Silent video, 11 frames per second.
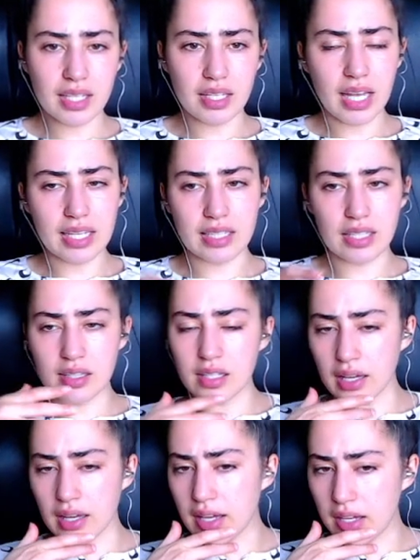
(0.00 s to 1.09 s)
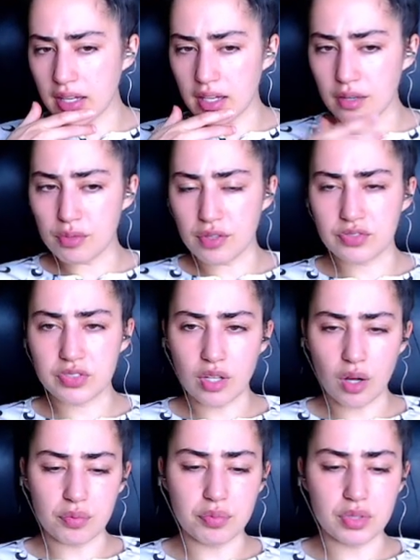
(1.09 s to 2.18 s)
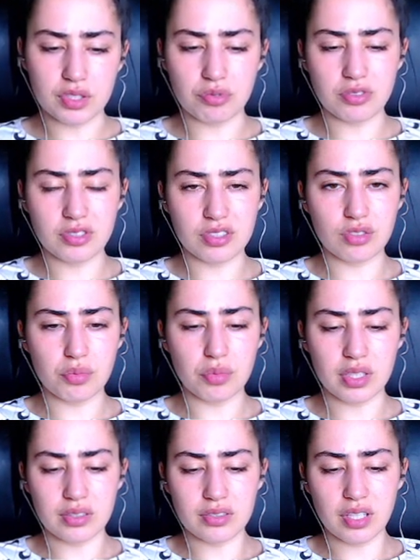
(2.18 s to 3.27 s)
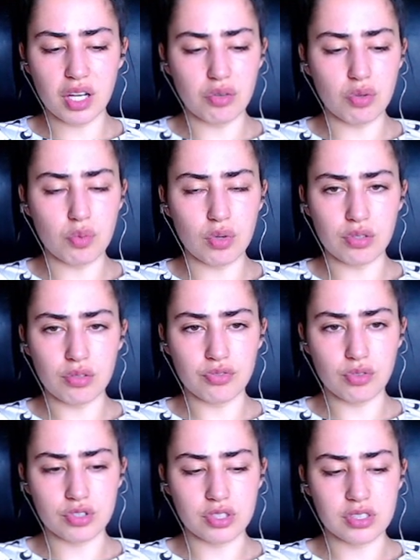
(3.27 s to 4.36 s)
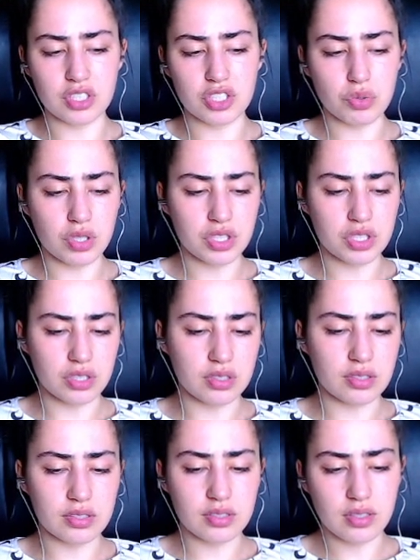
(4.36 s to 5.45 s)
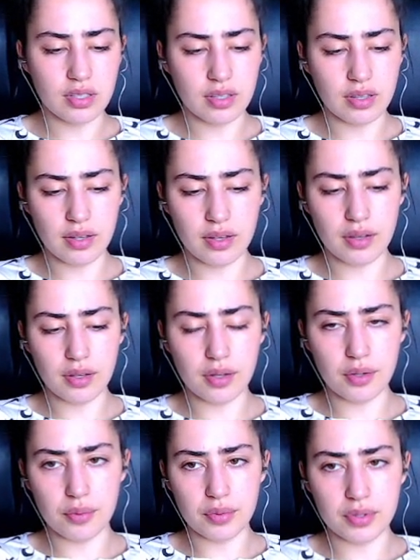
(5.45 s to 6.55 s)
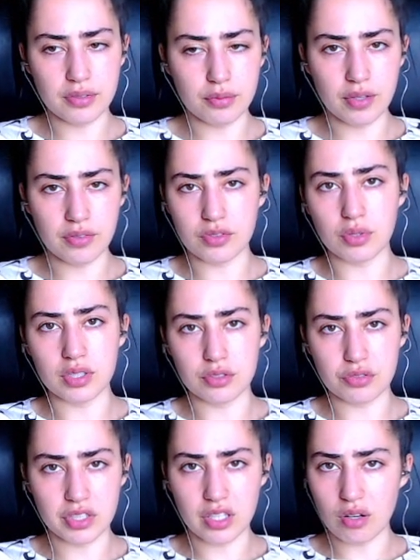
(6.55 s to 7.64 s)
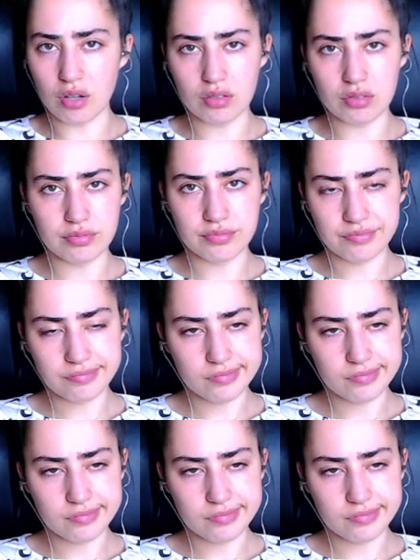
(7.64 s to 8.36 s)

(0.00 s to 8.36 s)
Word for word: kind of like that the ref stopped, because we've seen so many terrible and unfortunate situations when the ref don't intervene at all.